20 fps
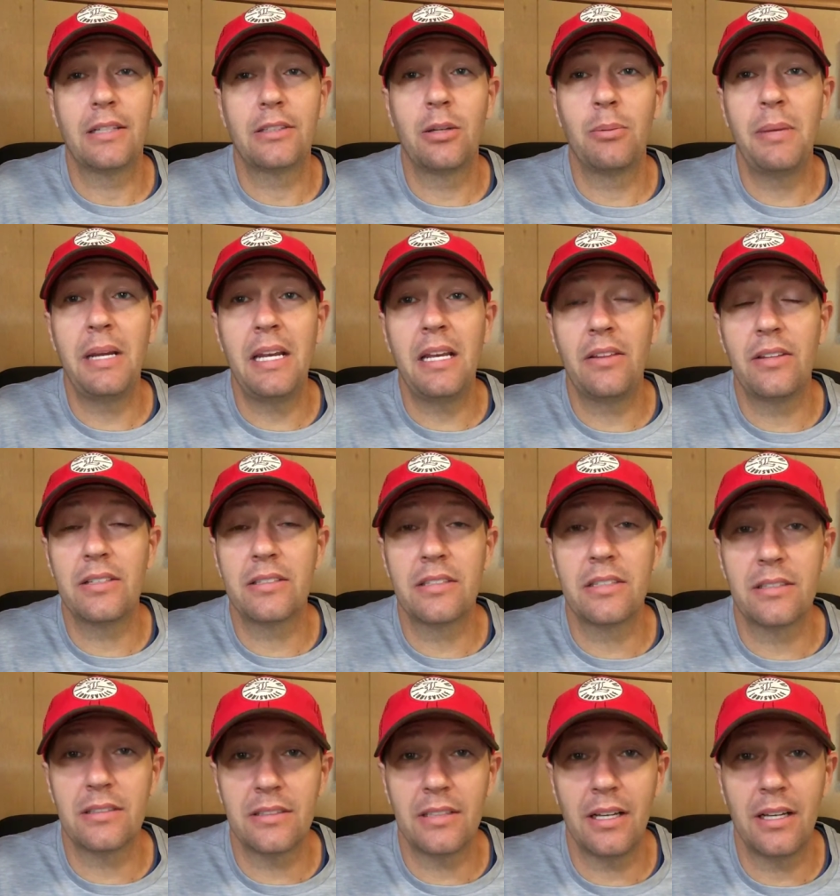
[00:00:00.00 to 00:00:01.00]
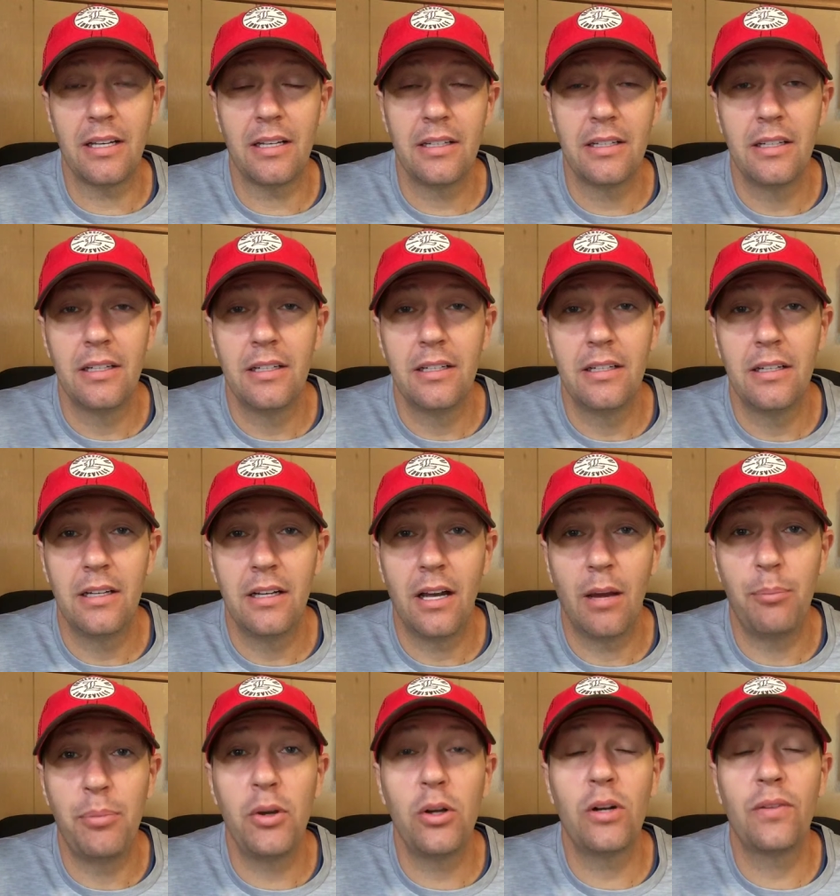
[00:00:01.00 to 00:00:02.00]
To me, this is a
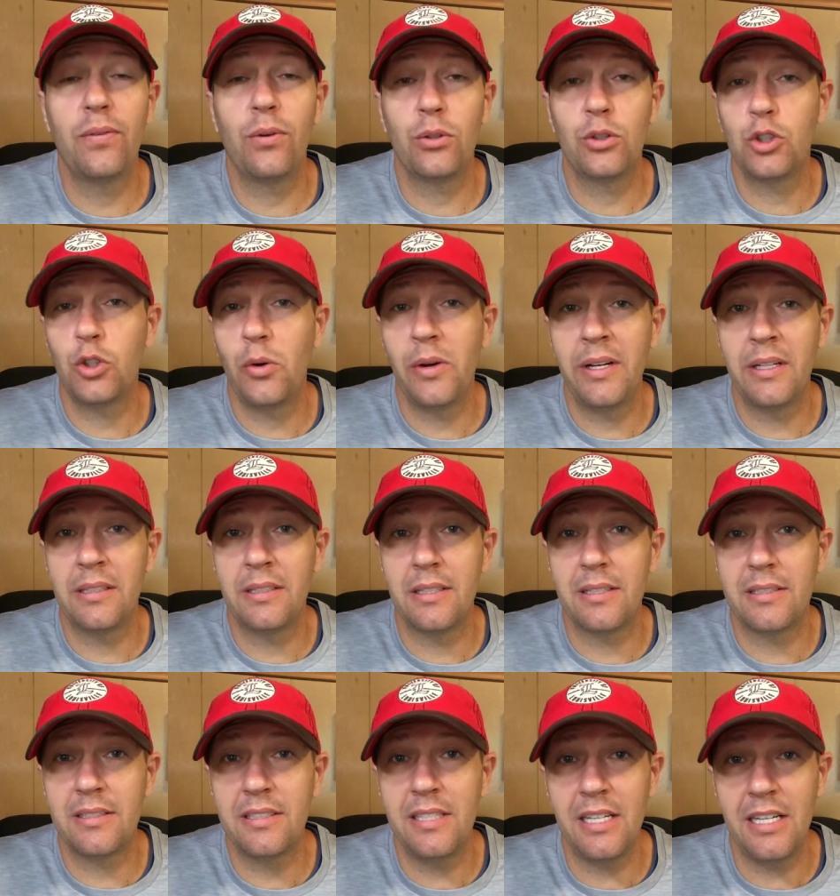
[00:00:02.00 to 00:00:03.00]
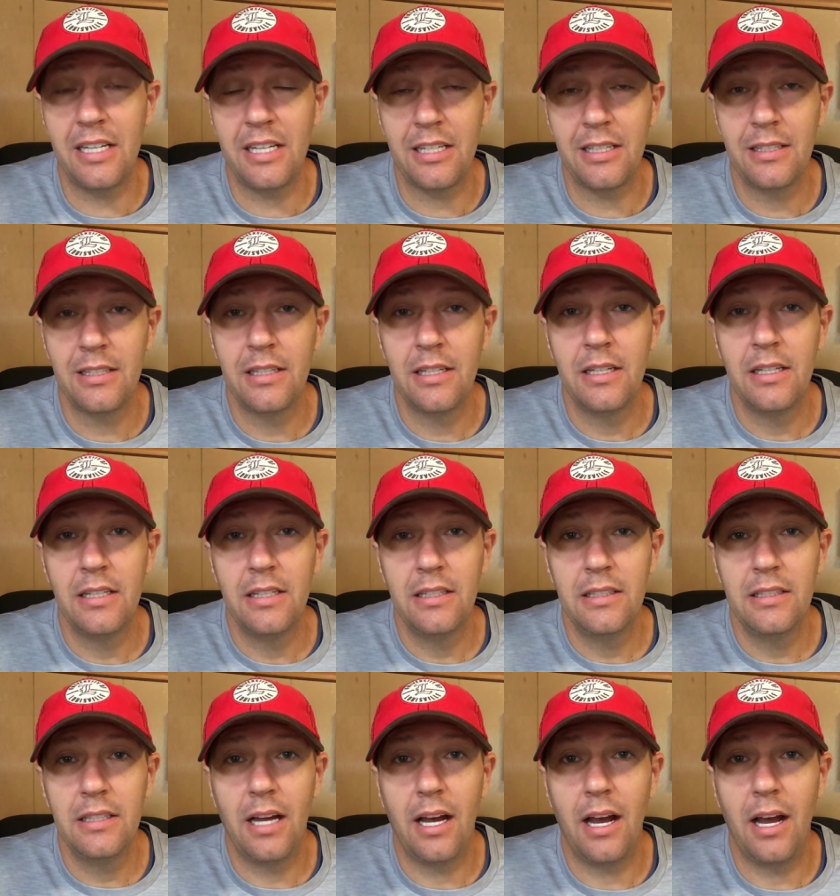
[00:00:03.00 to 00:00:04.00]
beautiful trend to see.
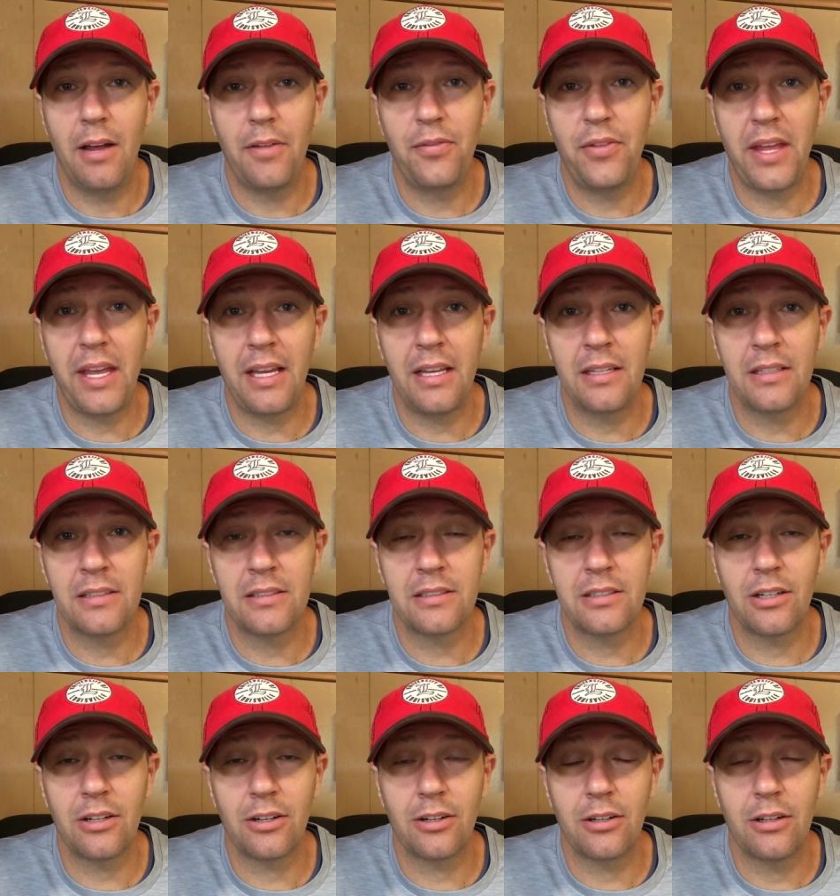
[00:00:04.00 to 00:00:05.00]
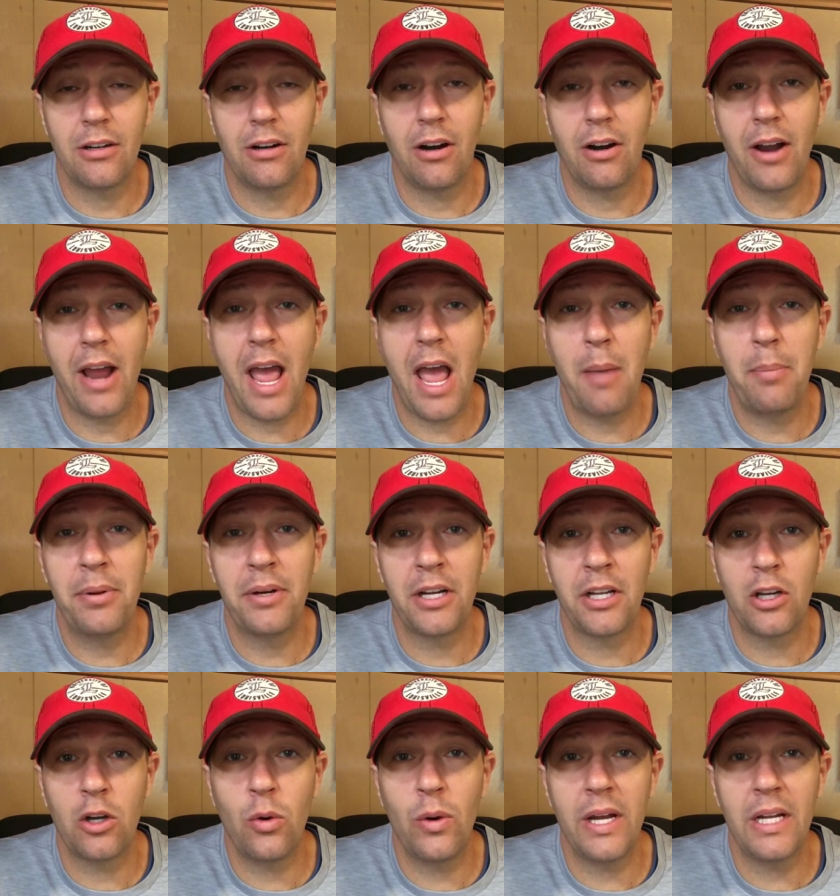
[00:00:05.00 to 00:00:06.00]
Things are
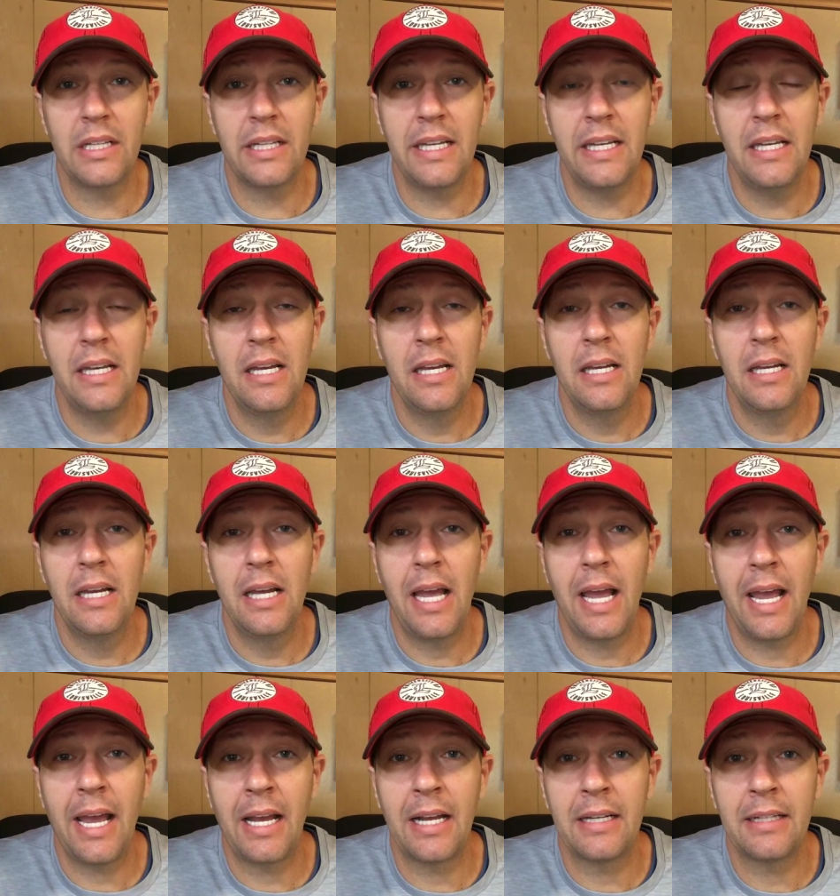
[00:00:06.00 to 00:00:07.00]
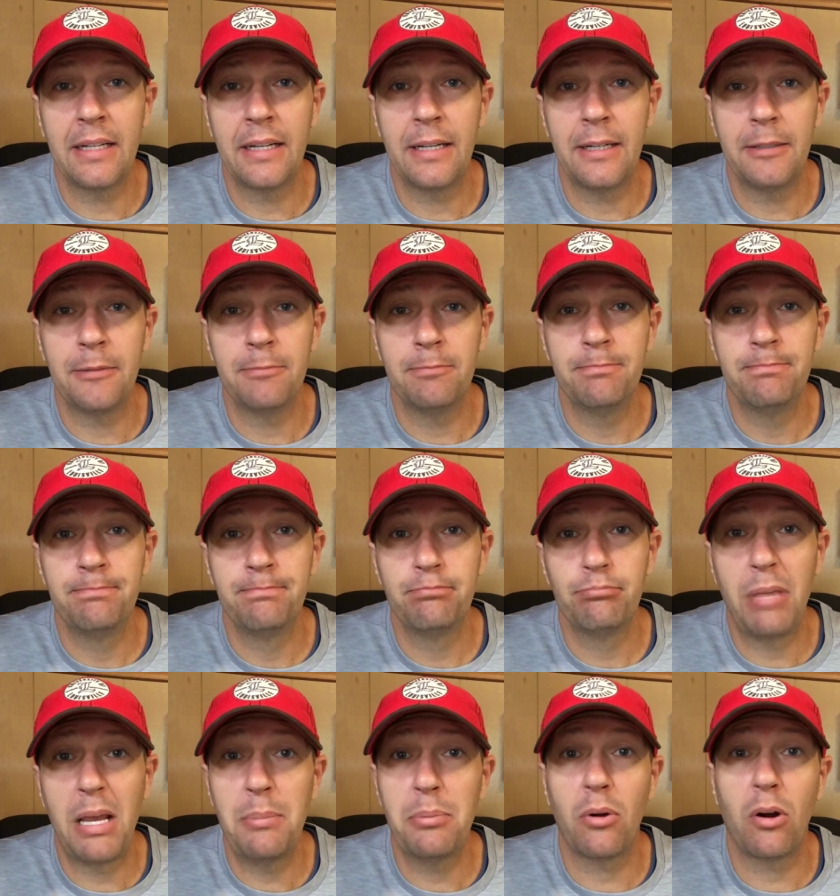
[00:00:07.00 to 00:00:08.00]
happening quickly, and
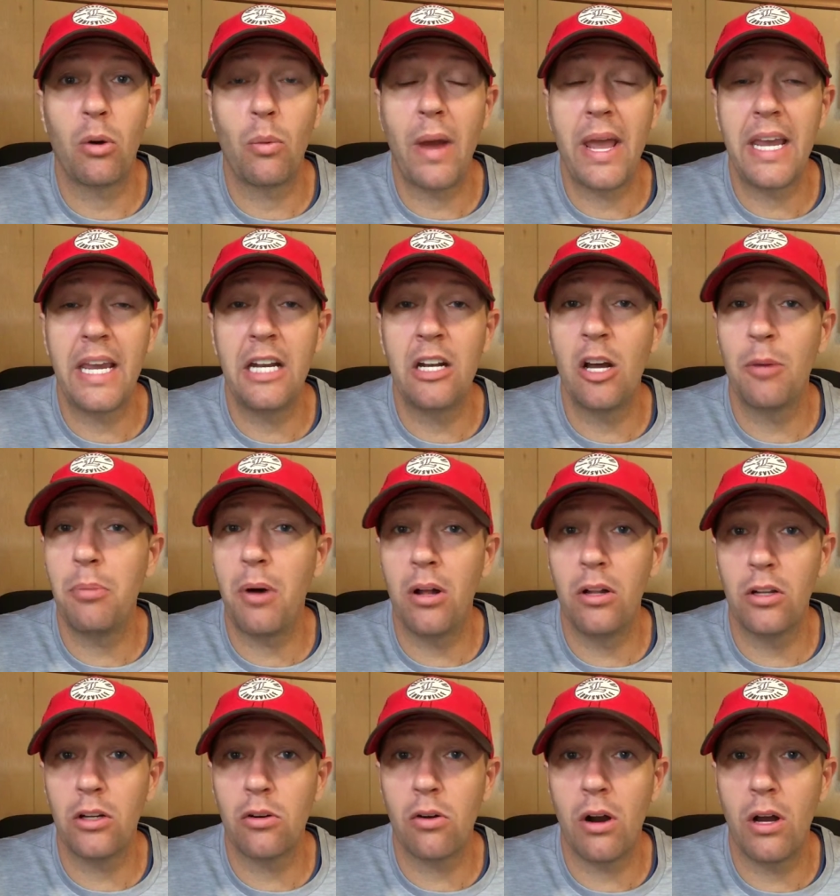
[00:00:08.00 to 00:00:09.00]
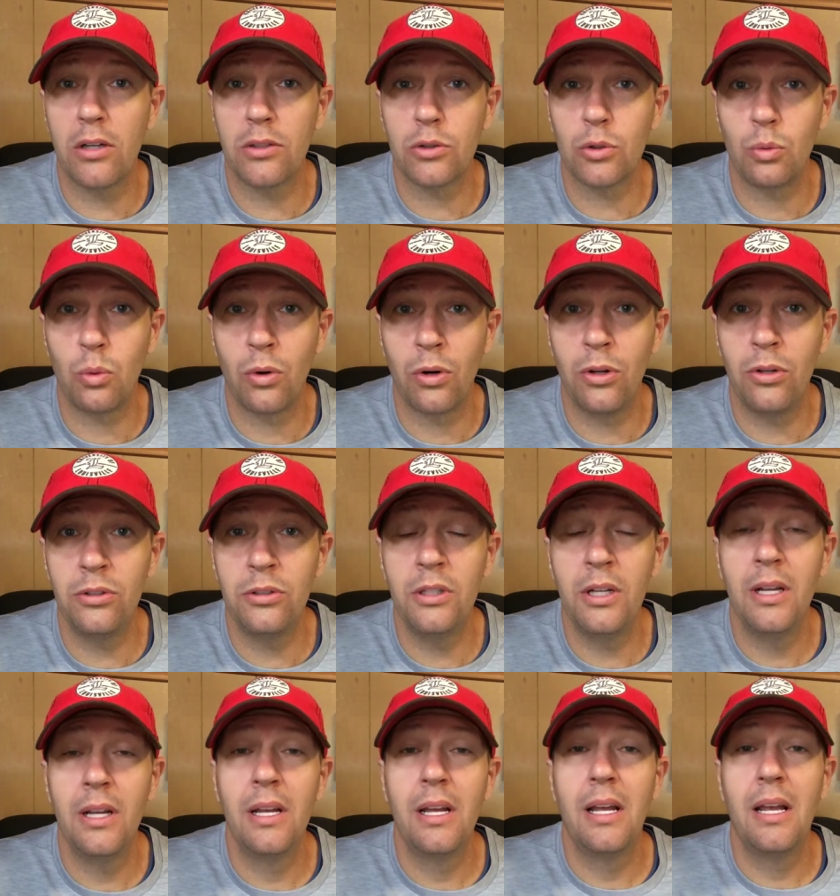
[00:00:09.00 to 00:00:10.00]
people are waking up all across the
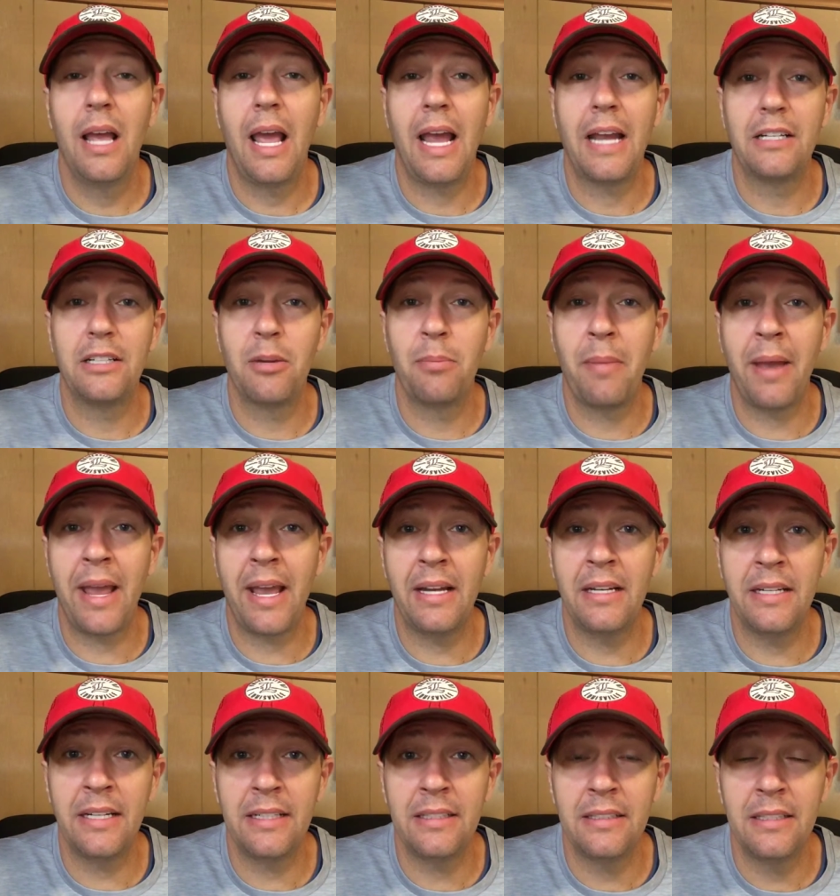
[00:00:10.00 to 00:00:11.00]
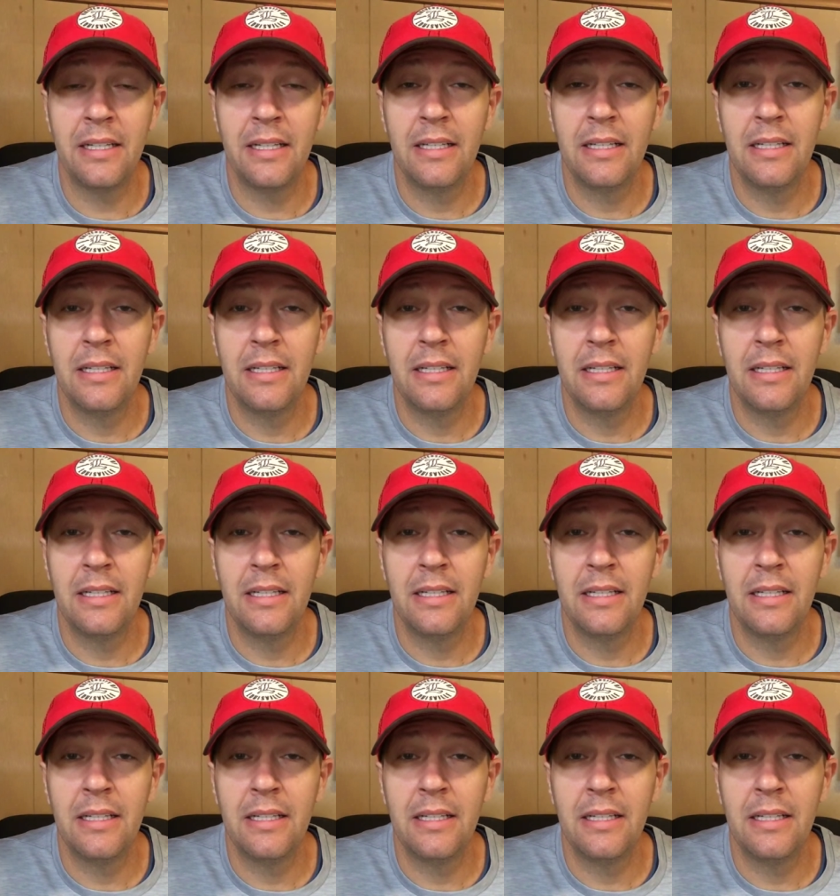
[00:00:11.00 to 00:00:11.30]
world and demanding